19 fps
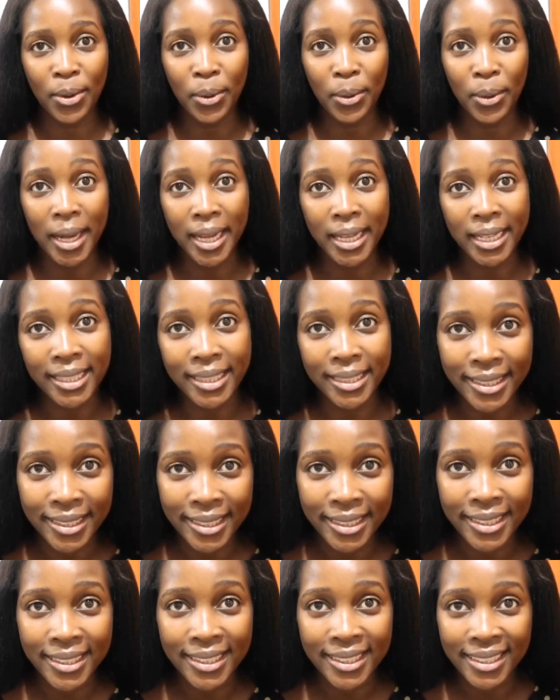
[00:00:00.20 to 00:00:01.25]
Hawaii.
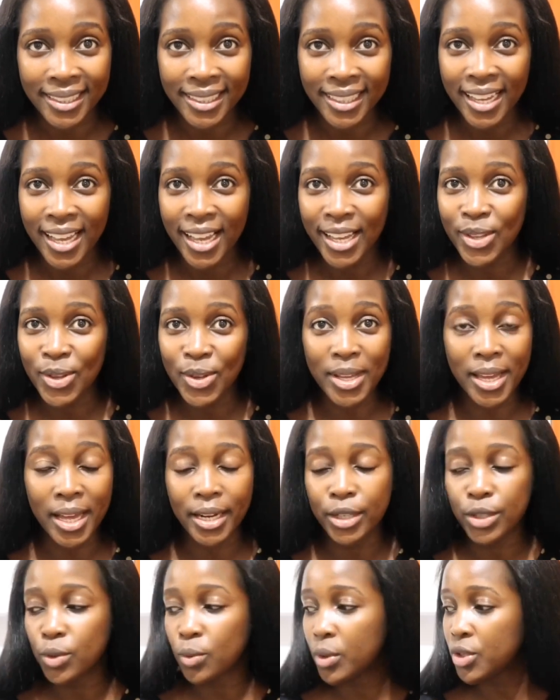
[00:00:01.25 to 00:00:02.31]
You
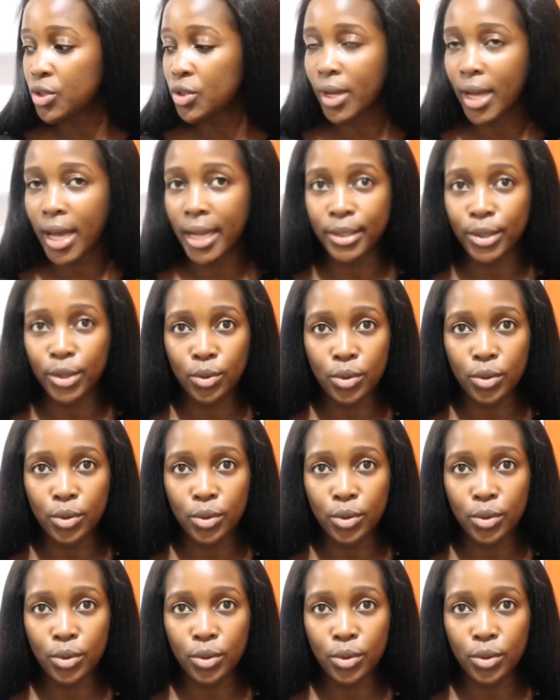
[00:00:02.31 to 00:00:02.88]
gotta do what you gotta